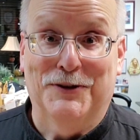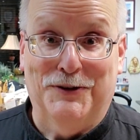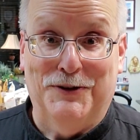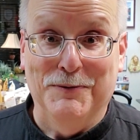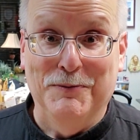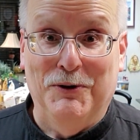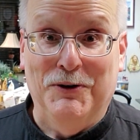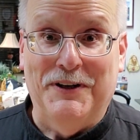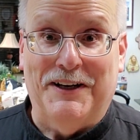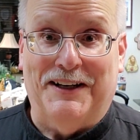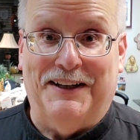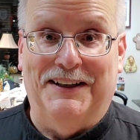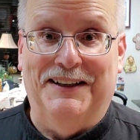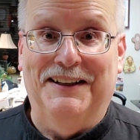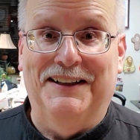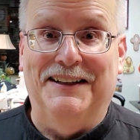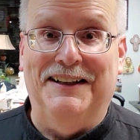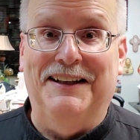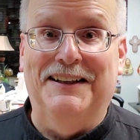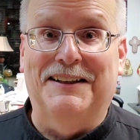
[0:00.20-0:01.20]
Good morning.
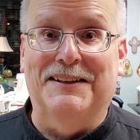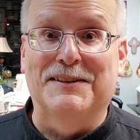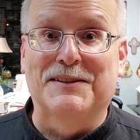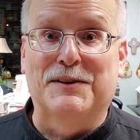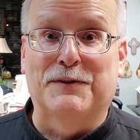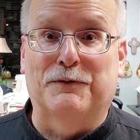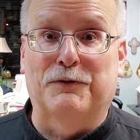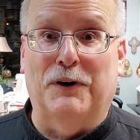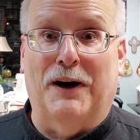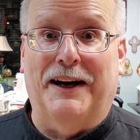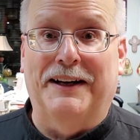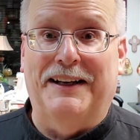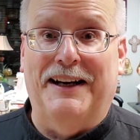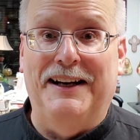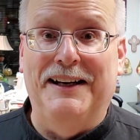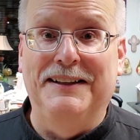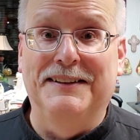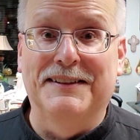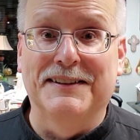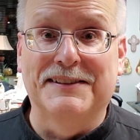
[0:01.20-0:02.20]
It is
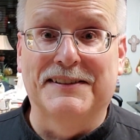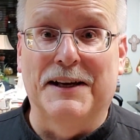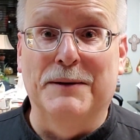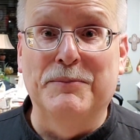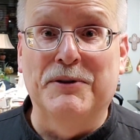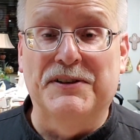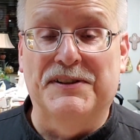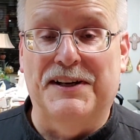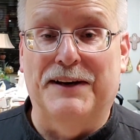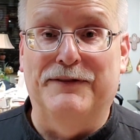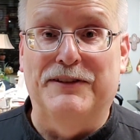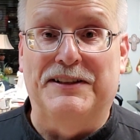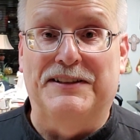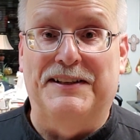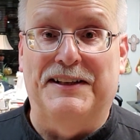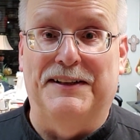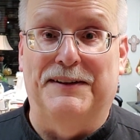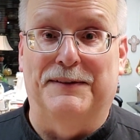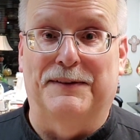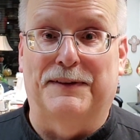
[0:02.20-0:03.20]
Friday, December
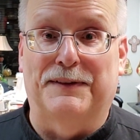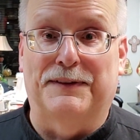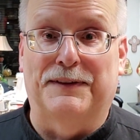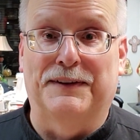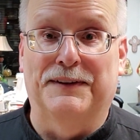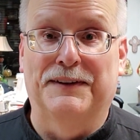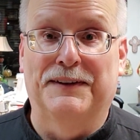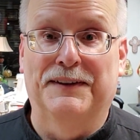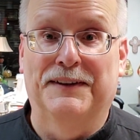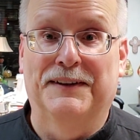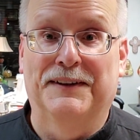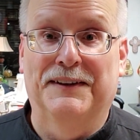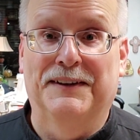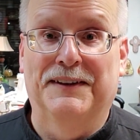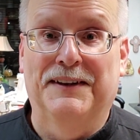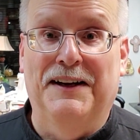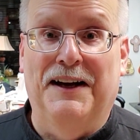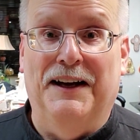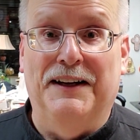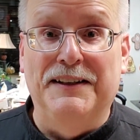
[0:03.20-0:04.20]
17th.
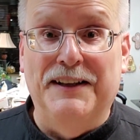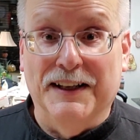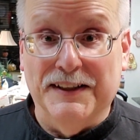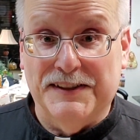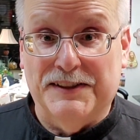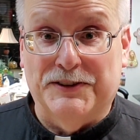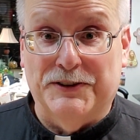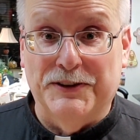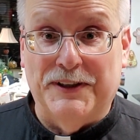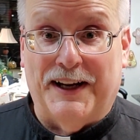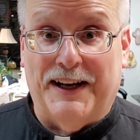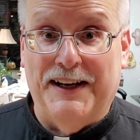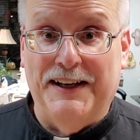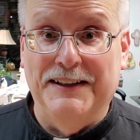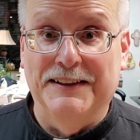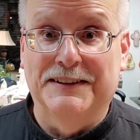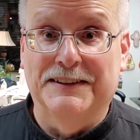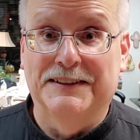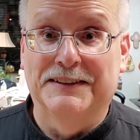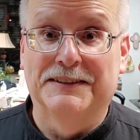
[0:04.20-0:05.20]
Yesterday,
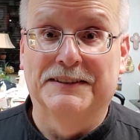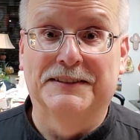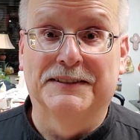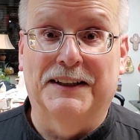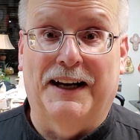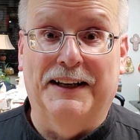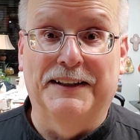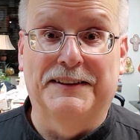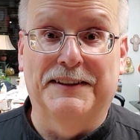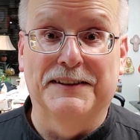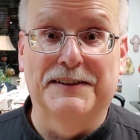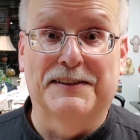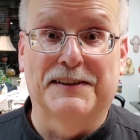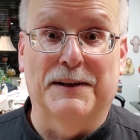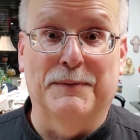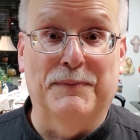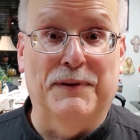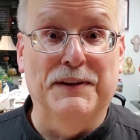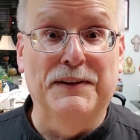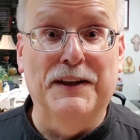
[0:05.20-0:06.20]
I did
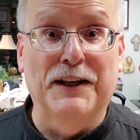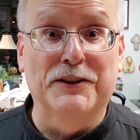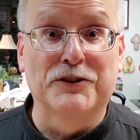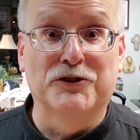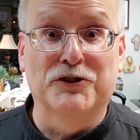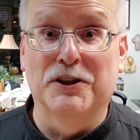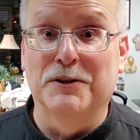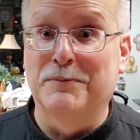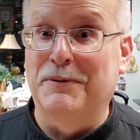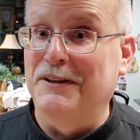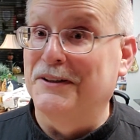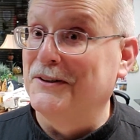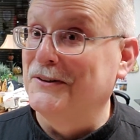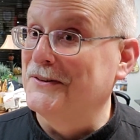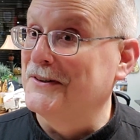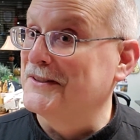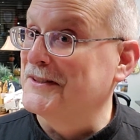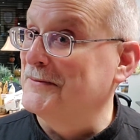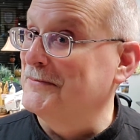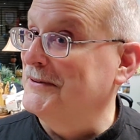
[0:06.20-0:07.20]
something that should be
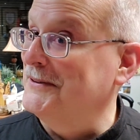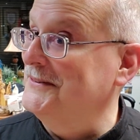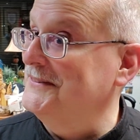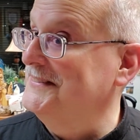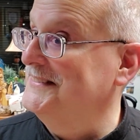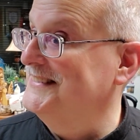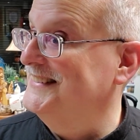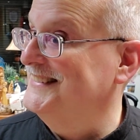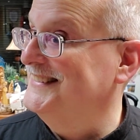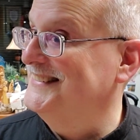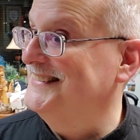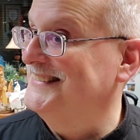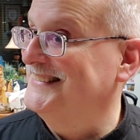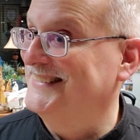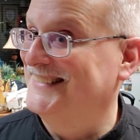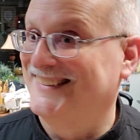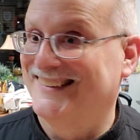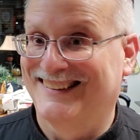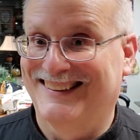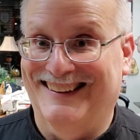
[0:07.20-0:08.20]
noticeable.
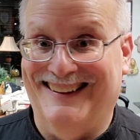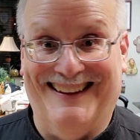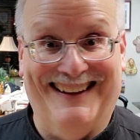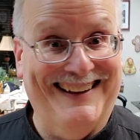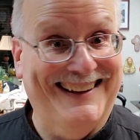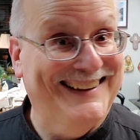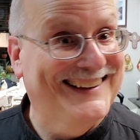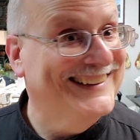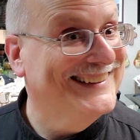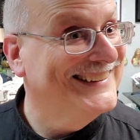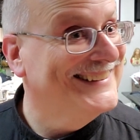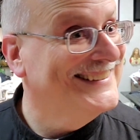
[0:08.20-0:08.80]
Yeah.